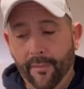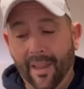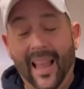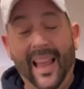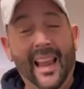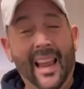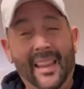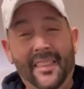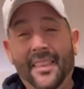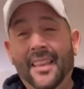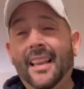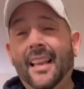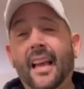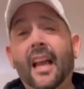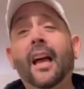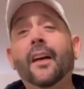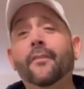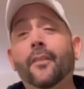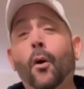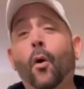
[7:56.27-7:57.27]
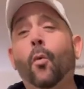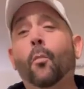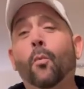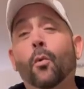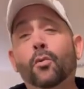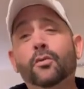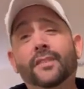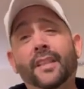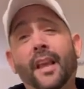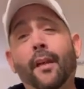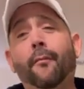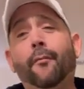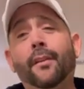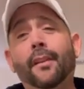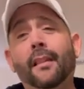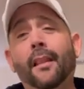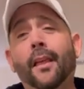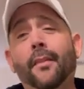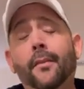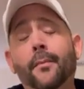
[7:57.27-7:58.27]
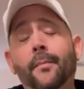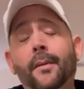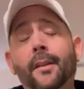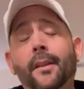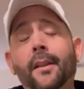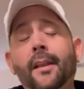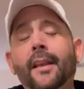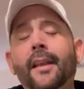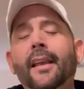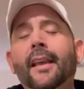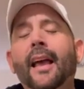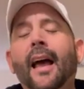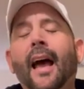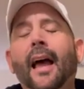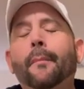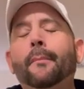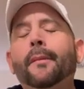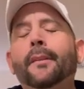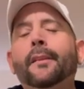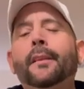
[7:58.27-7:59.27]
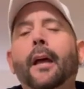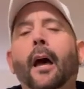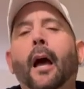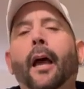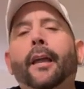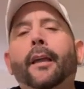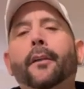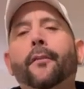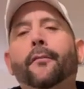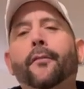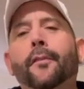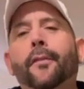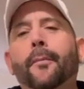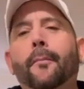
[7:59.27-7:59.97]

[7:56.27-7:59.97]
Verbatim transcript: I think I have almost every Leatherman. I've been dying for